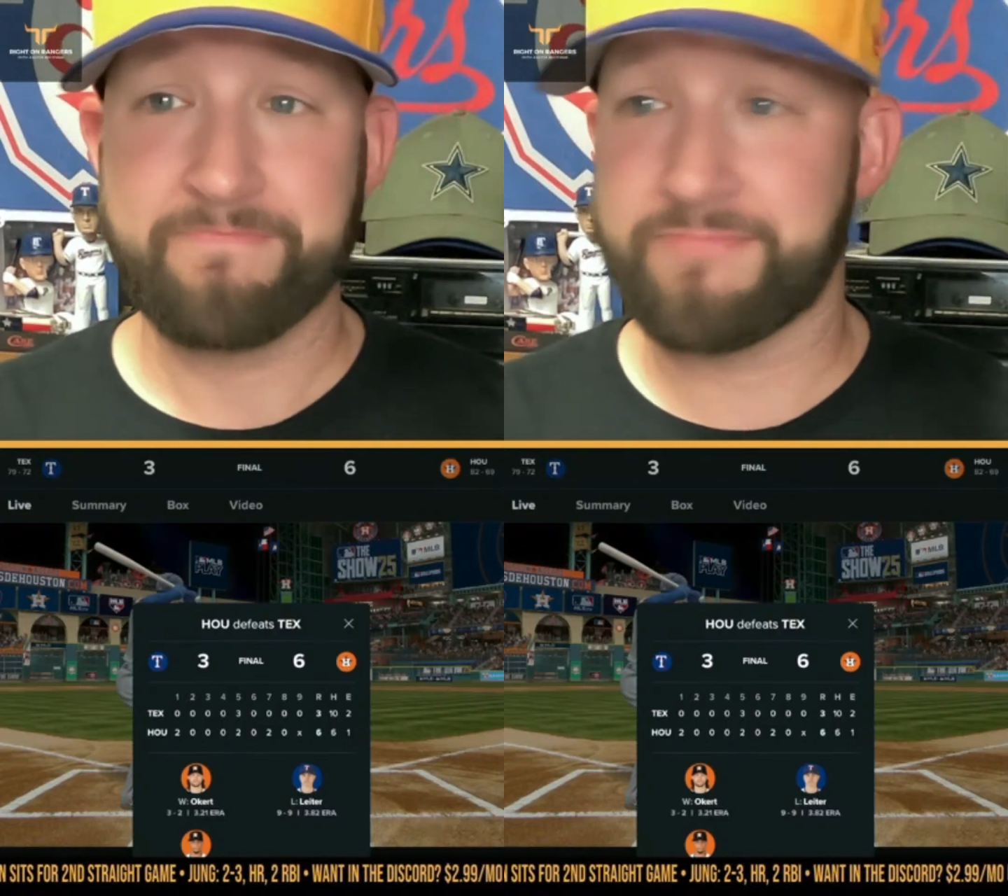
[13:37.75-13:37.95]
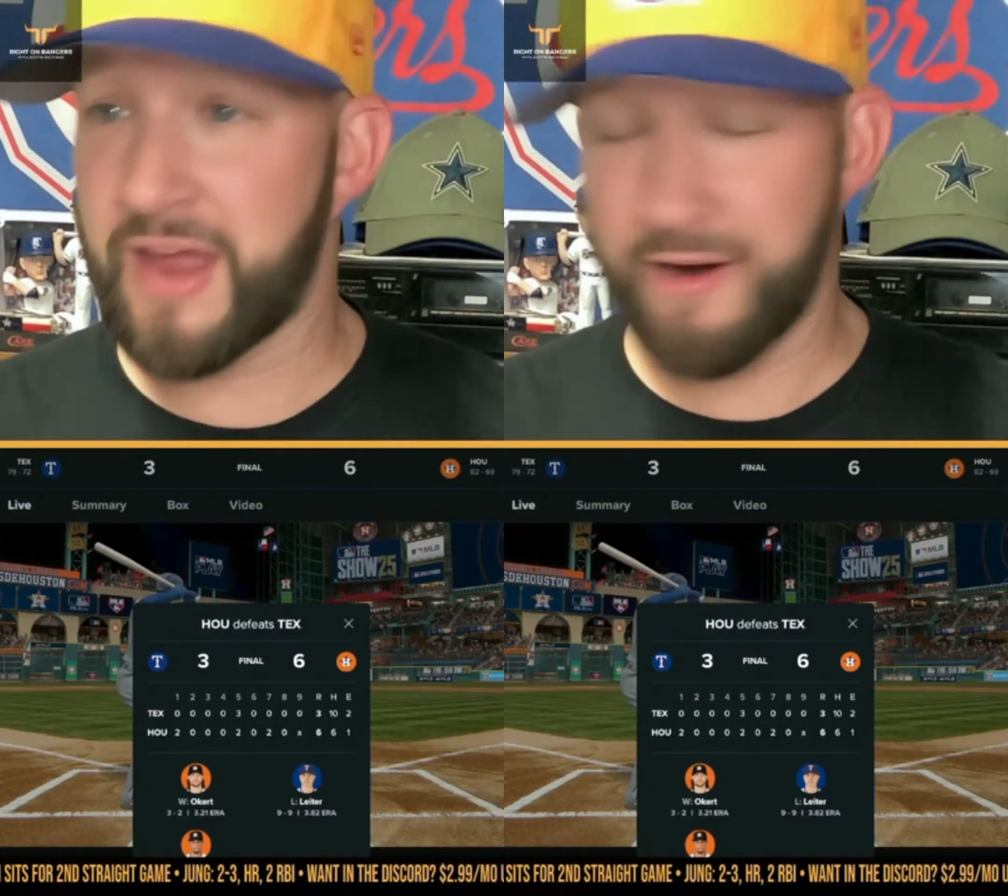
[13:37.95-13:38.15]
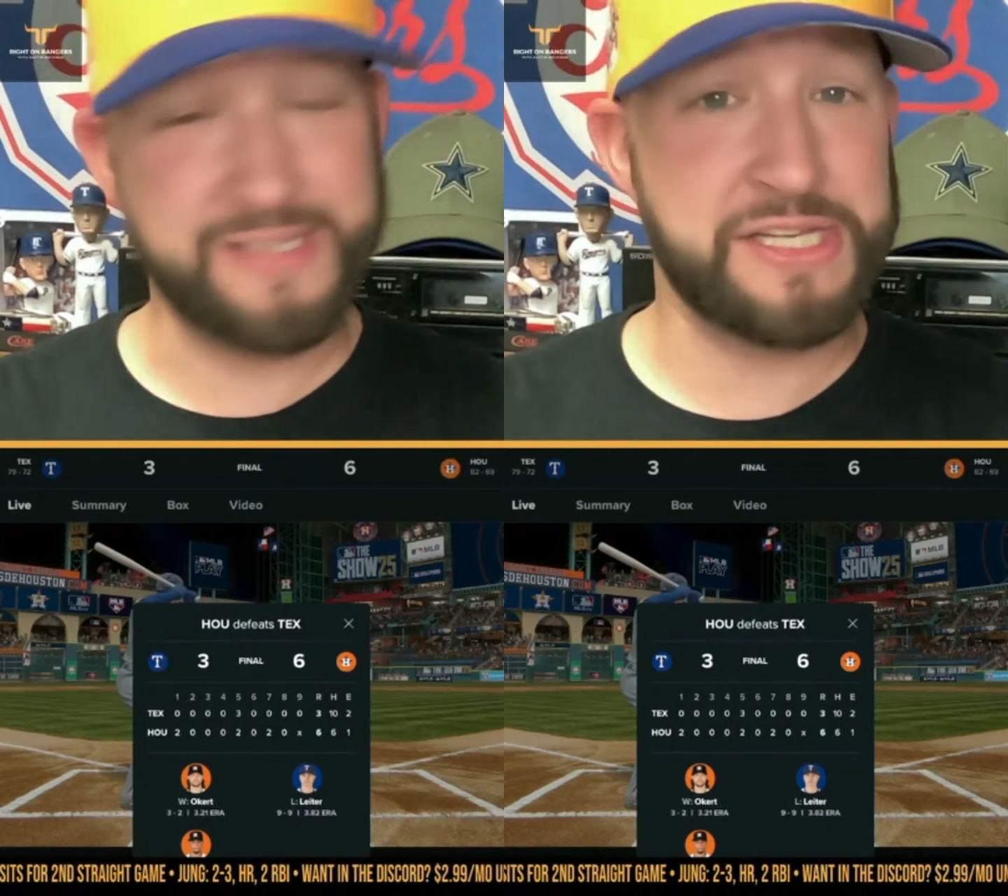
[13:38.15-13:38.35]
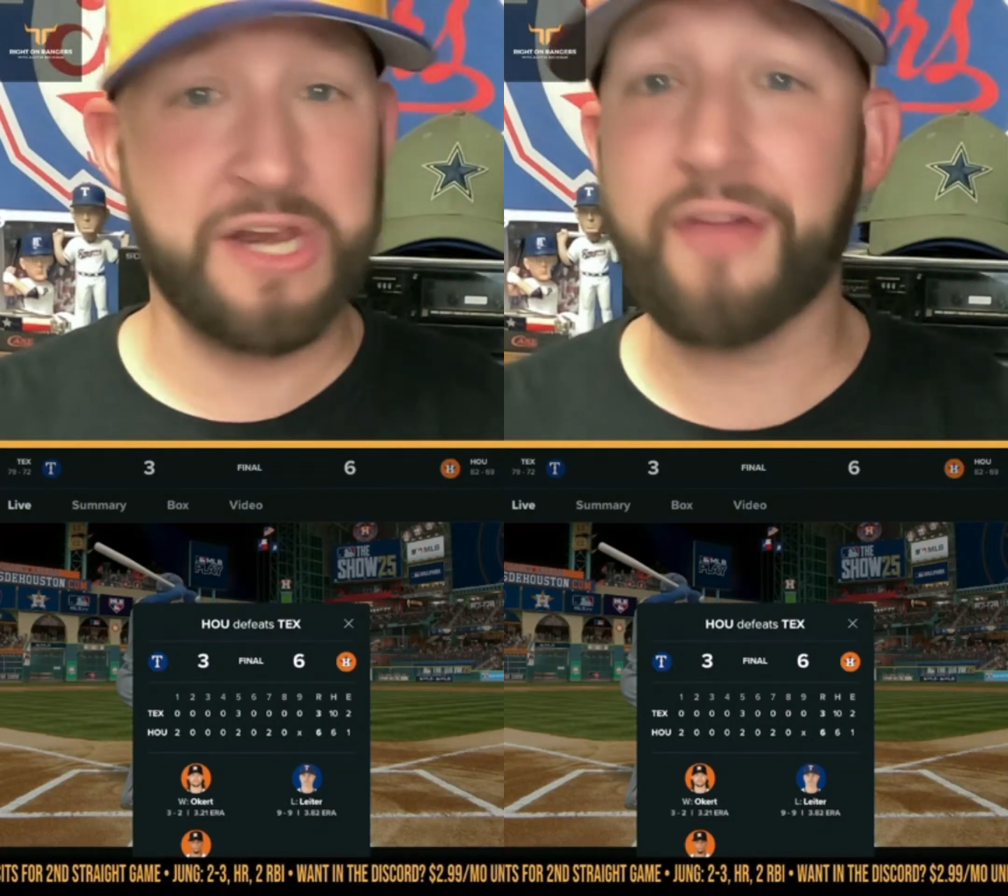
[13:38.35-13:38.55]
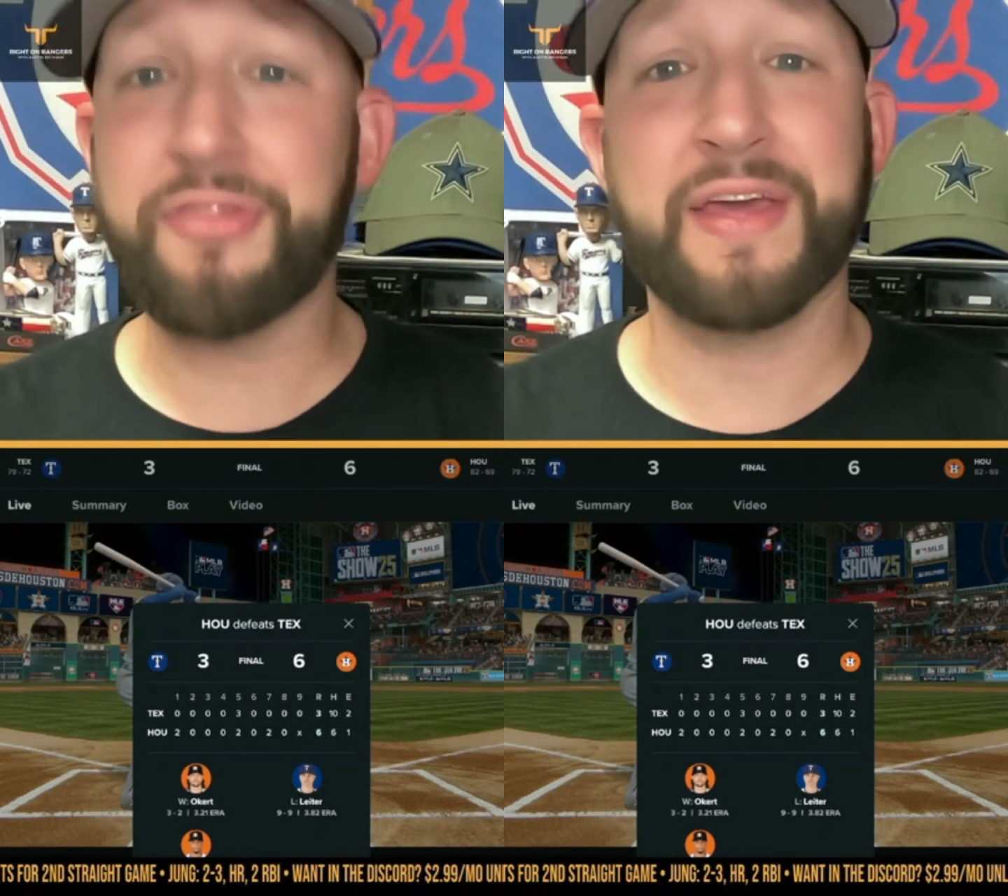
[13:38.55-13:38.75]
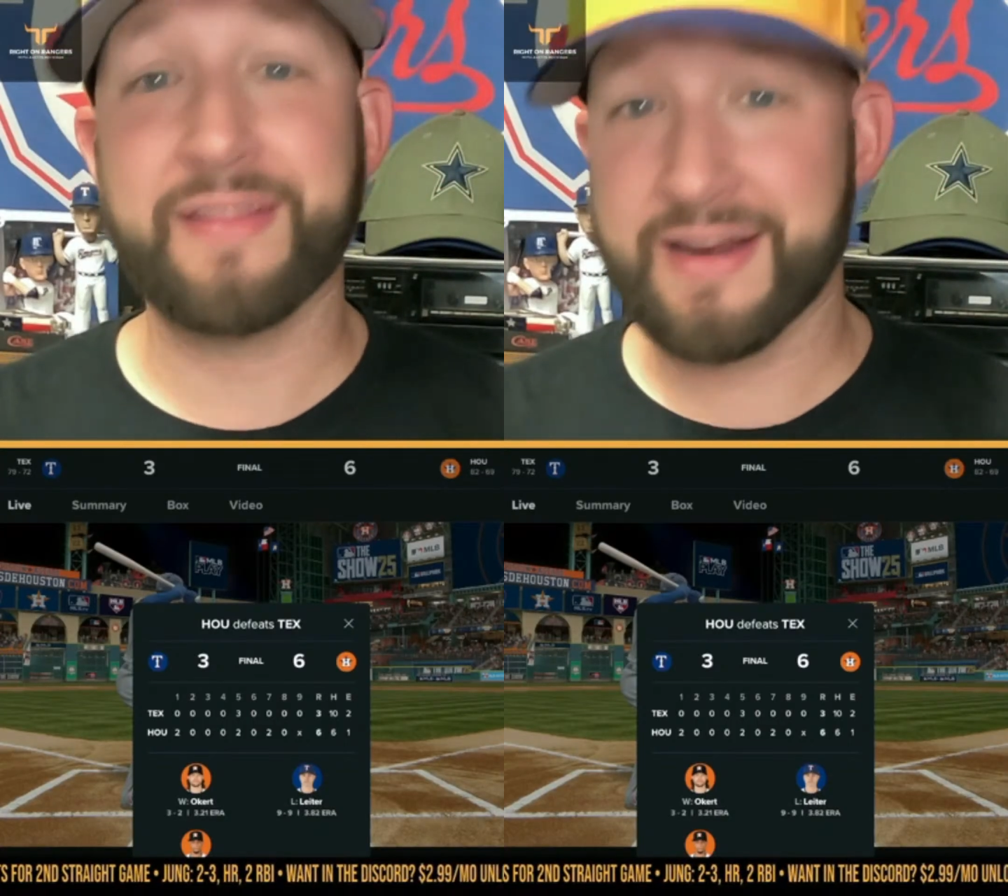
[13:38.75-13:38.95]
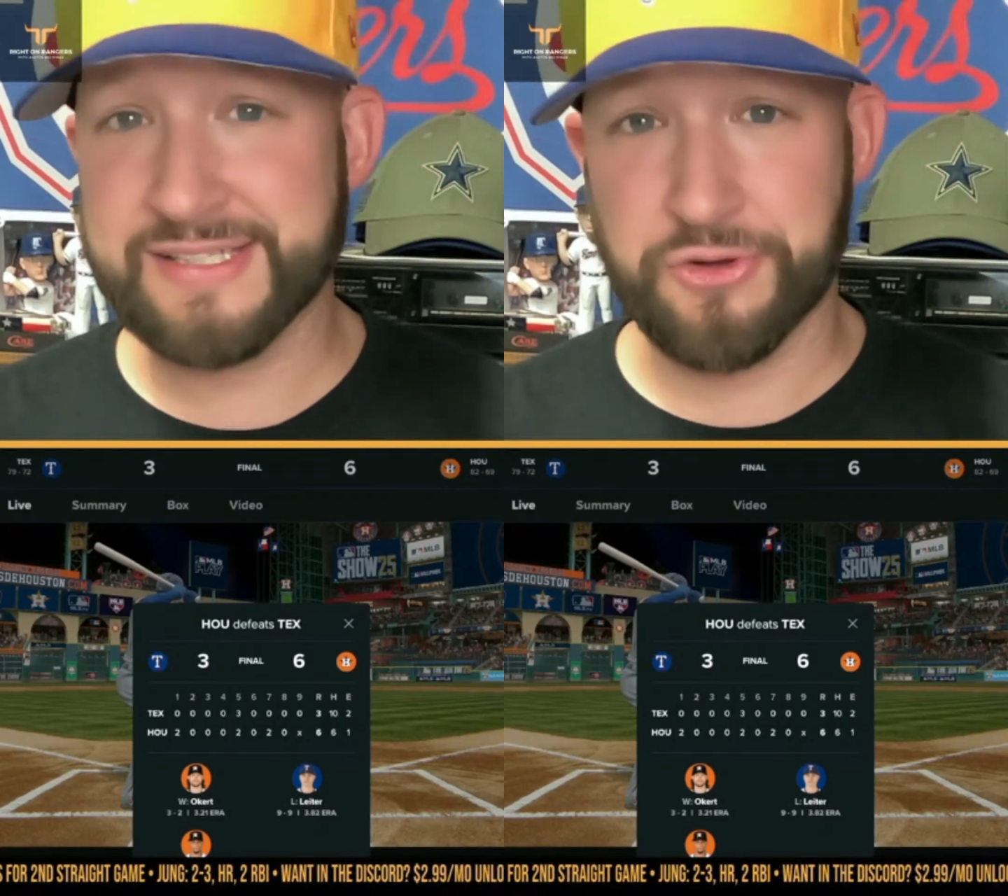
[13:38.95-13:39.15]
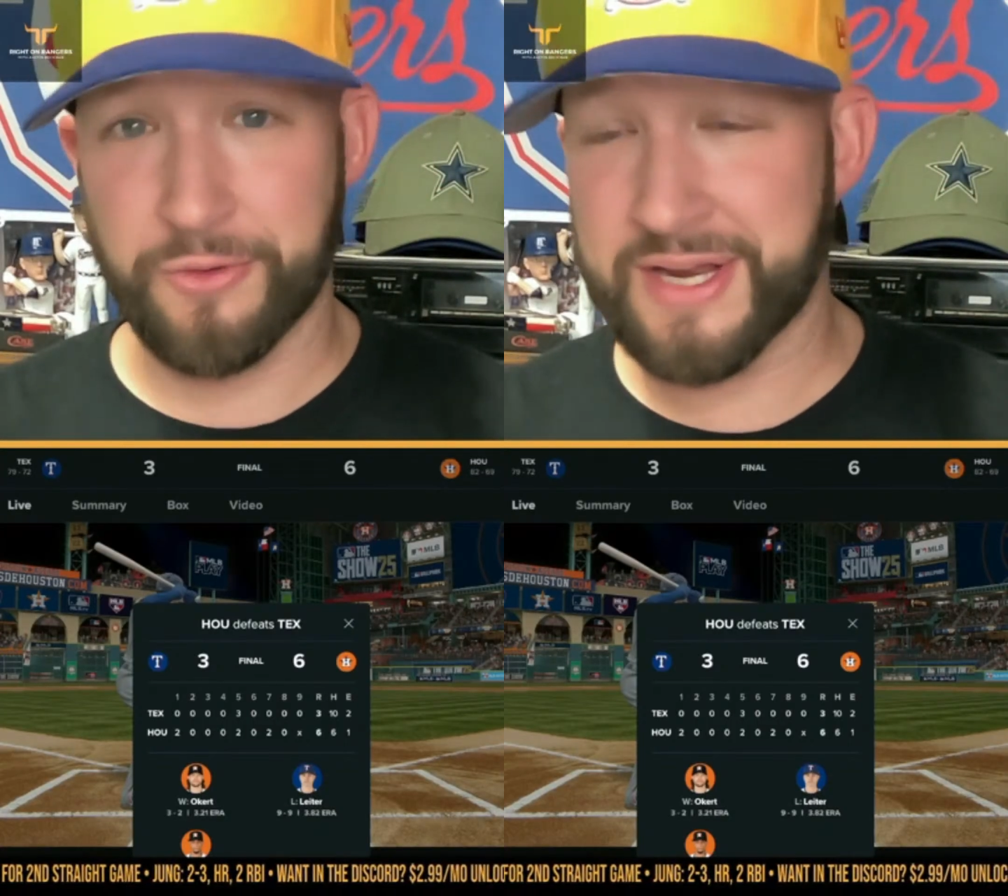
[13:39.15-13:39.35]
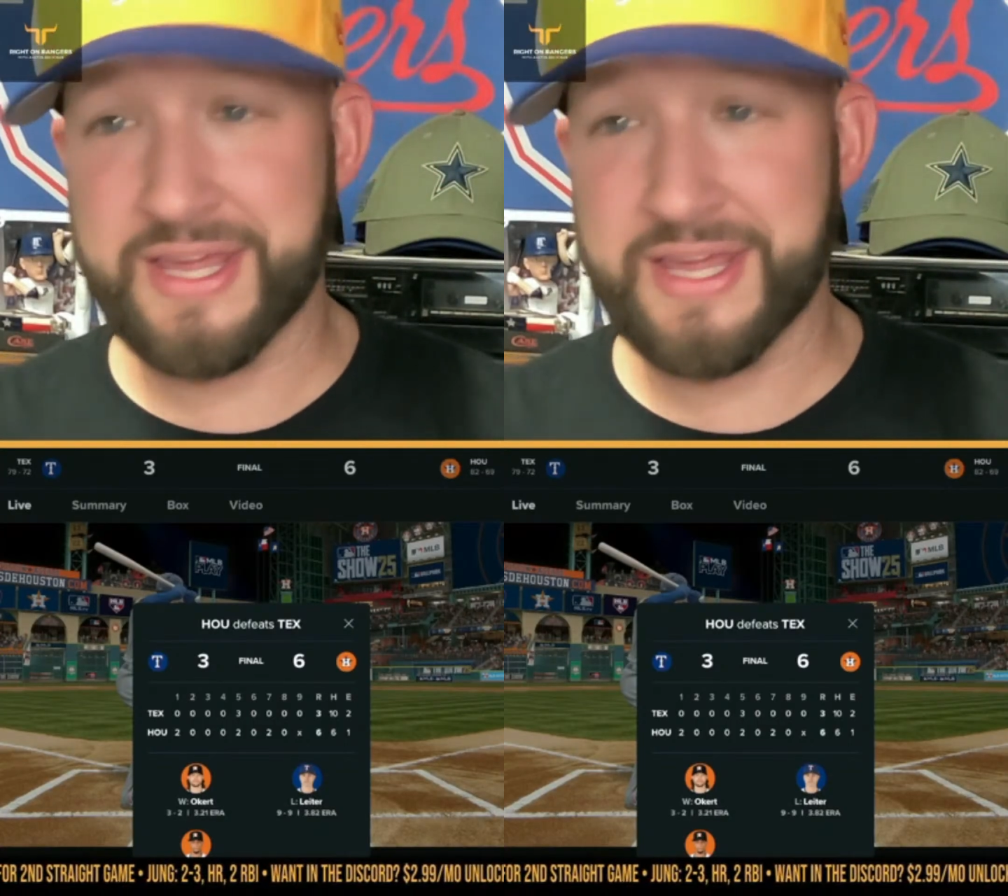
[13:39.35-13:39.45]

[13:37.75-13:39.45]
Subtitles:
there is nothing that is going to